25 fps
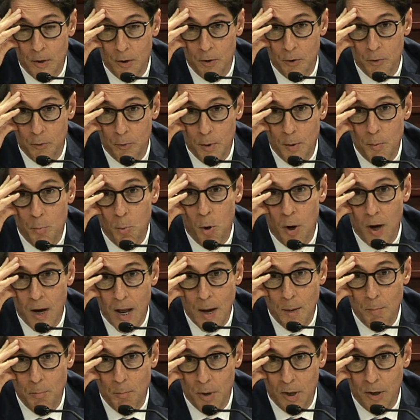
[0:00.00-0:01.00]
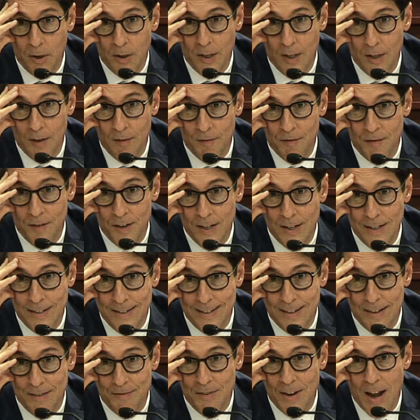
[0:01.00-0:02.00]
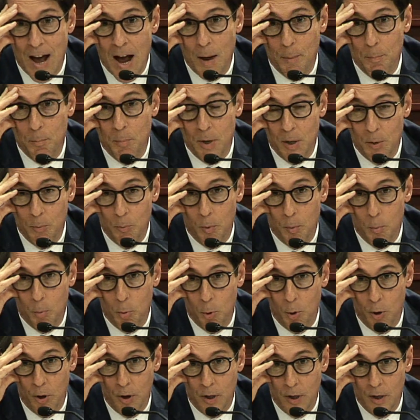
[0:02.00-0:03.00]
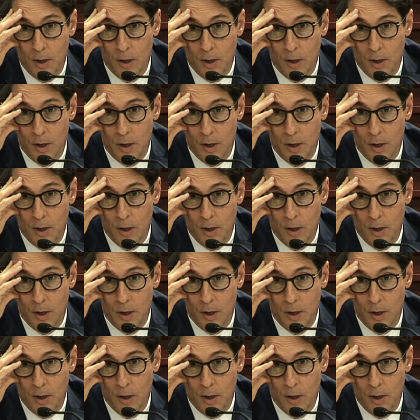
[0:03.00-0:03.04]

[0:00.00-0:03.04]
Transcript: there are 3.8 billion in fees that have not been reported.